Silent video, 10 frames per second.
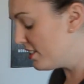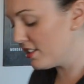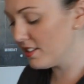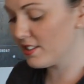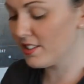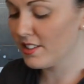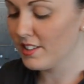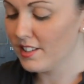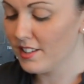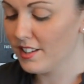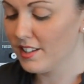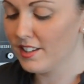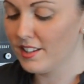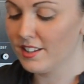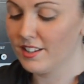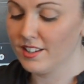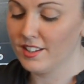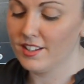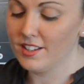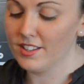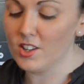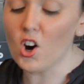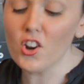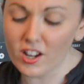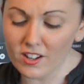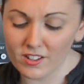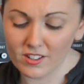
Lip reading: is the honour